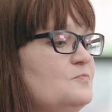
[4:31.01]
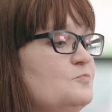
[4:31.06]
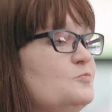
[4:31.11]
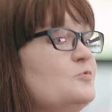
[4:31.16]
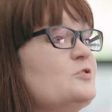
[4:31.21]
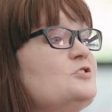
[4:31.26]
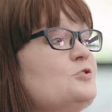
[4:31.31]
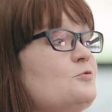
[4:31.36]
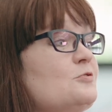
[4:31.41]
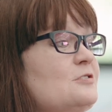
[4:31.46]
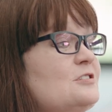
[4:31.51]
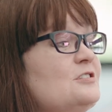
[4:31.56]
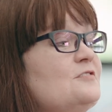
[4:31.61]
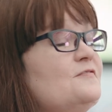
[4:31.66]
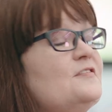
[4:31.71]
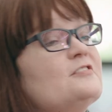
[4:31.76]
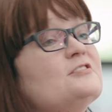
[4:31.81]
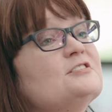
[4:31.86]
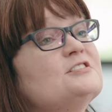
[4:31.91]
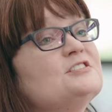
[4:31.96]
resorted to
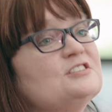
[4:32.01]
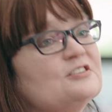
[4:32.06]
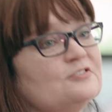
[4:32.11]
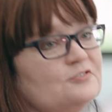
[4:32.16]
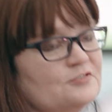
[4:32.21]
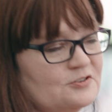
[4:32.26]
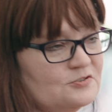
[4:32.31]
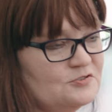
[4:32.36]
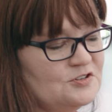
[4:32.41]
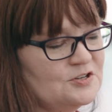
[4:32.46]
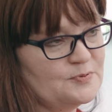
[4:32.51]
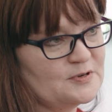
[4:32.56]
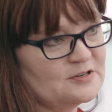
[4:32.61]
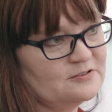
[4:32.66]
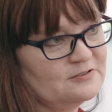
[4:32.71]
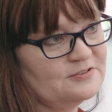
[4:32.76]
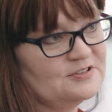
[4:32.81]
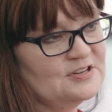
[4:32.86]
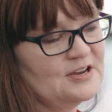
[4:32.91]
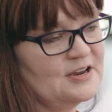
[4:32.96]
very
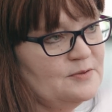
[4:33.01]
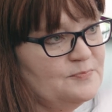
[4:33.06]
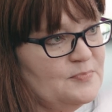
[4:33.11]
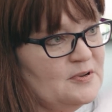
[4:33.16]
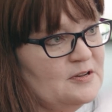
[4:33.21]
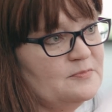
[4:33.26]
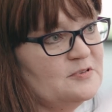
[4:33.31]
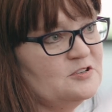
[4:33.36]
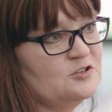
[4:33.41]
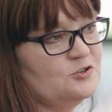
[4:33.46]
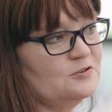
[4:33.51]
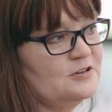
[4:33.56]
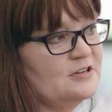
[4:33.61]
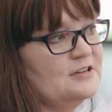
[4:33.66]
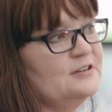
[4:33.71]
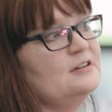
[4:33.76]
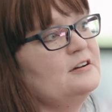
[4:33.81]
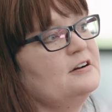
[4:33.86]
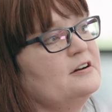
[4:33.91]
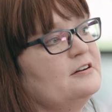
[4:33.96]
stereotypical type
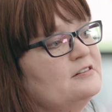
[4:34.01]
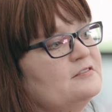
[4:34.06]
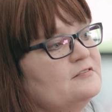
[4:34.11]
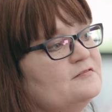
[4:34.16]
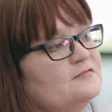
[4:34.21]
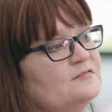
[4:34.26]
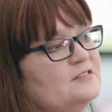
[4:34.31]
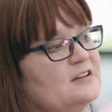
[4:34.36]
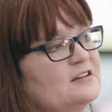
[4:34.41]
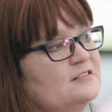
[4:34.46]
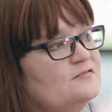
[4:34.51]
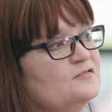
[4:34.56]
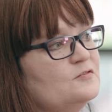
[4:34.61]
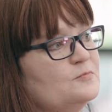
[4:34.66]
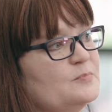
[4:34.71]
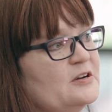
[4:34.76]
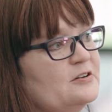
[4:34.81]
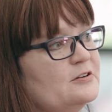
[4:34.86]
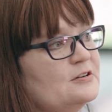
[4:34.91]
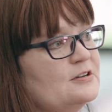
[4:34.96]
imagery of Native
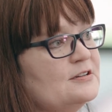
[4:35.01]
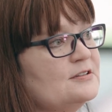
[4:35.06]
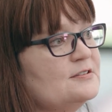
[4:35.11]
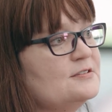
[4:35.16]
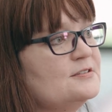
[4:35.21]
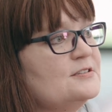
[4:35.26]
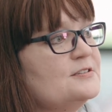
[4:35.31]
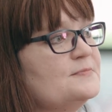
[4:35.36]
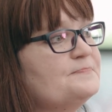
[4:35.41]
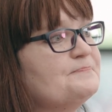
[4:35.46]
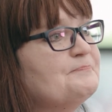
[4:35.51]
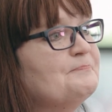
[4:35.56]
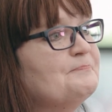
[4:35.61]
Americans.